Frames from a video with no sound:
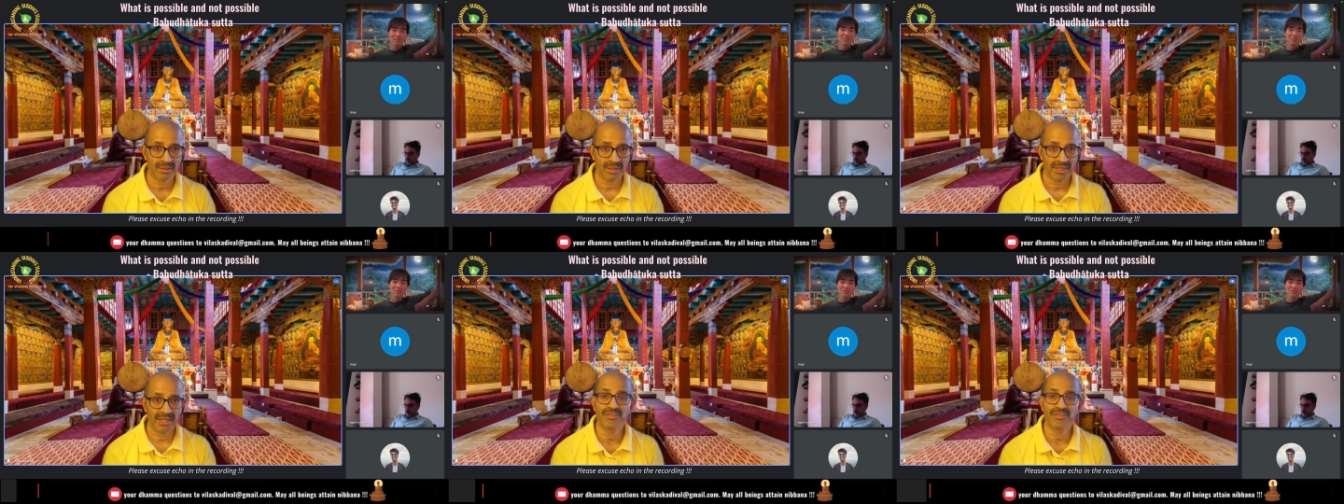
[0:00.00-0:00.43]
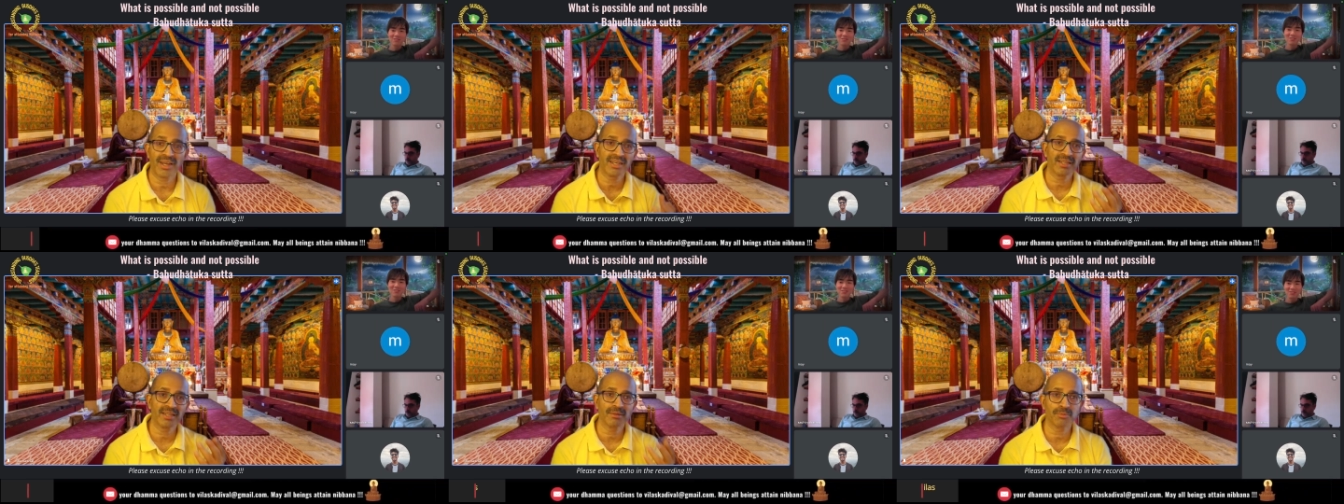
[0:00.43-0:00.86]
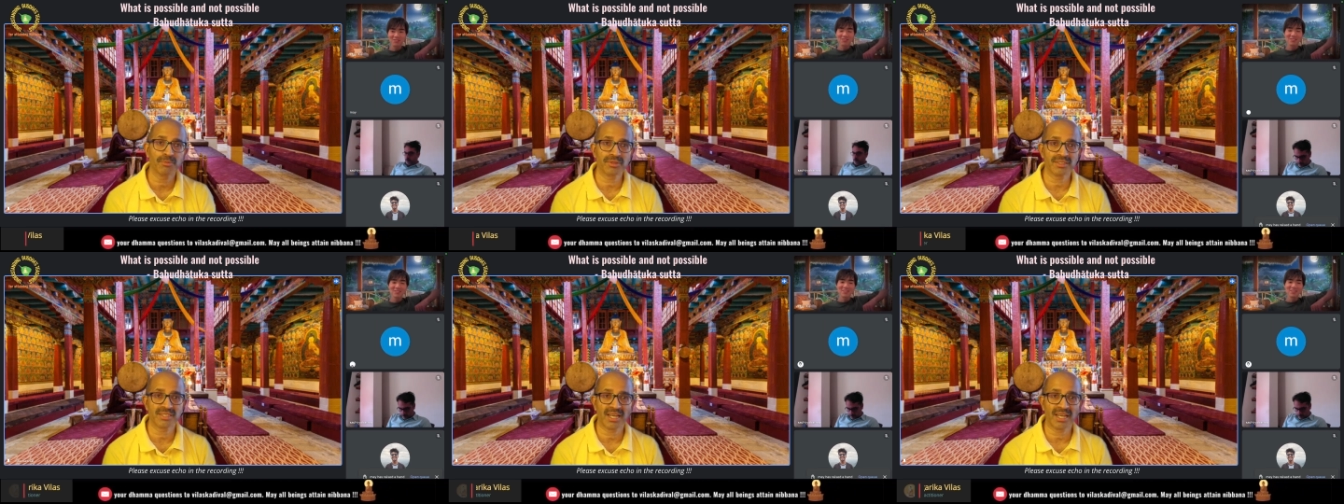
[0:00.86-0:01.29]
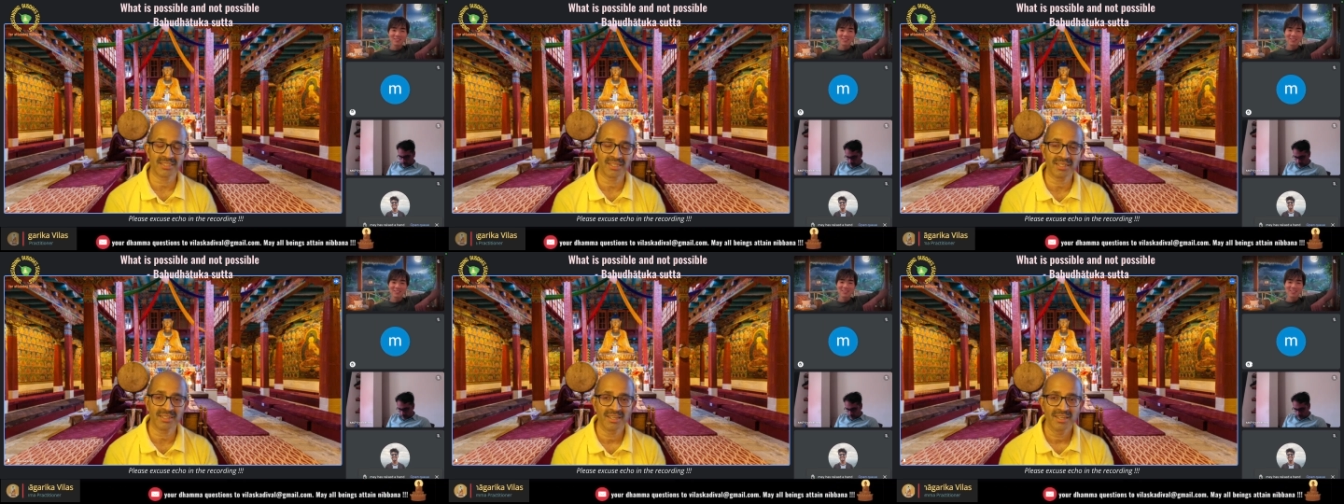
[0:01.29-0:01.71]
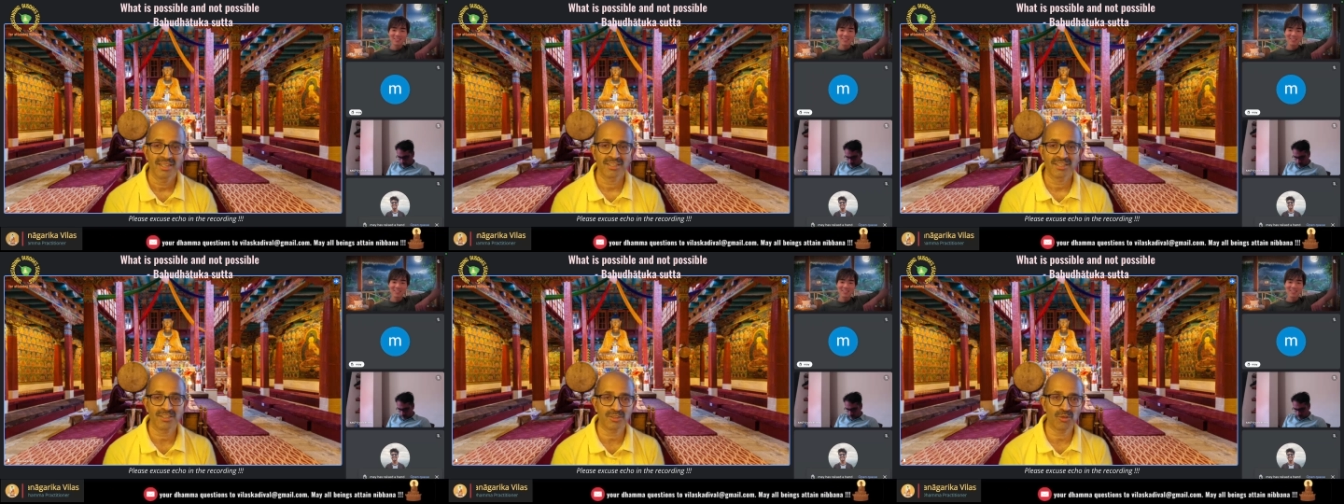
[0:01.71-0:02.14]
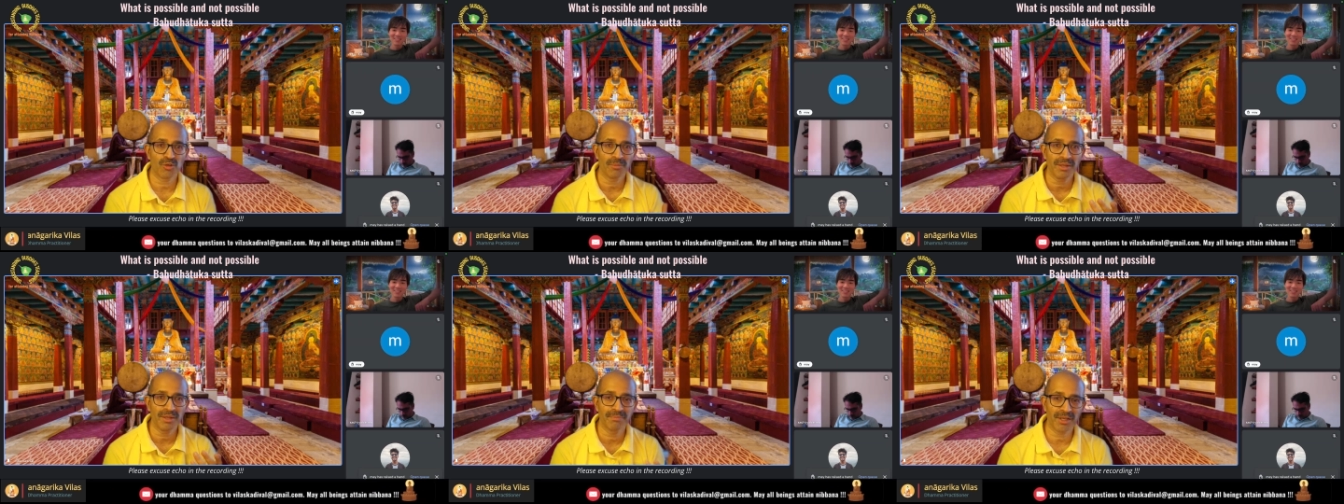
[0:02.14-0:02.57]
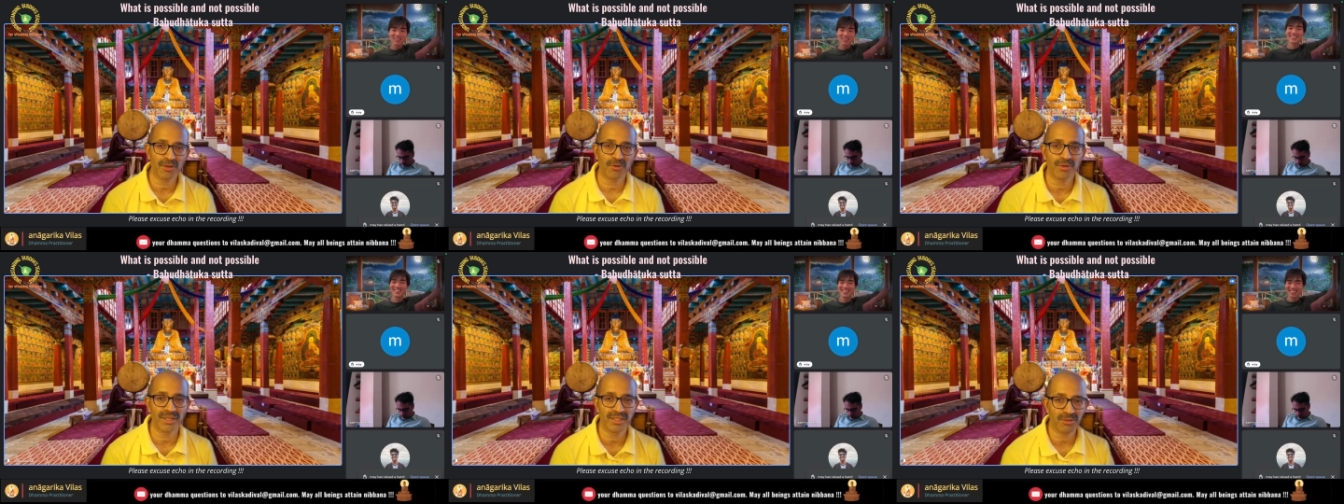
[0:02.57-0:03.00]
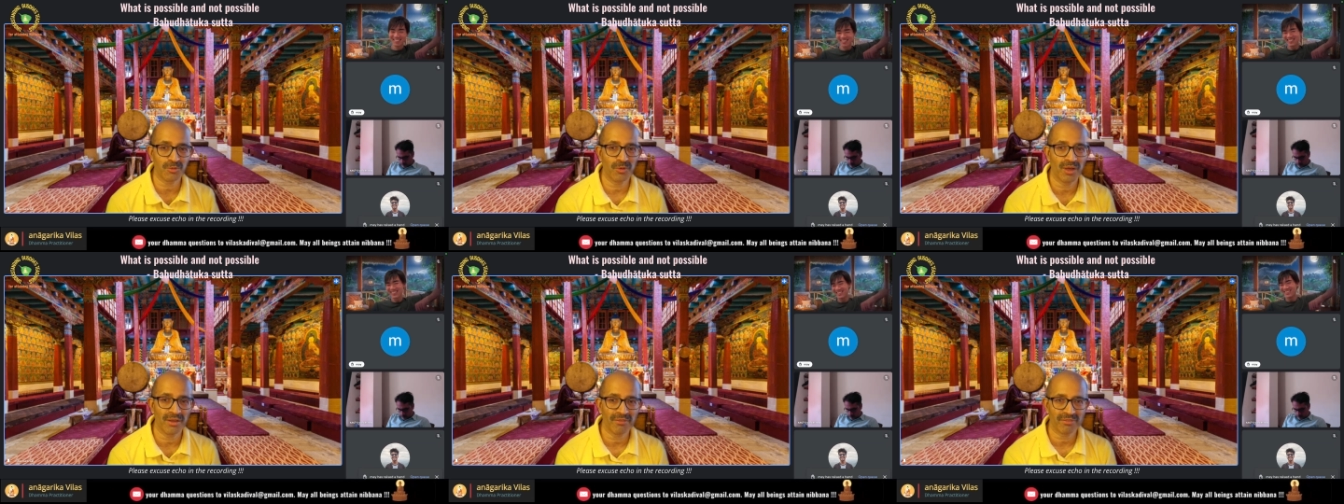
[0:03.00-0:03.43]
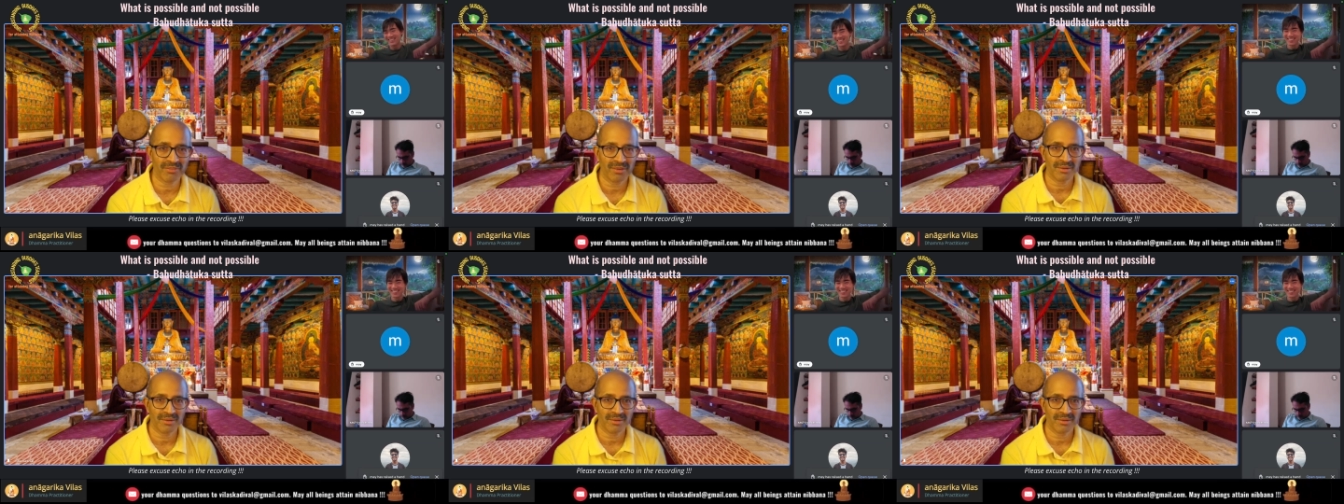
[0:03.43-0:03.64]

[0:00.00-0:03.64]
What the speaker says: In fact, in the Buddha Sasana, there are so many bhikkhunis who have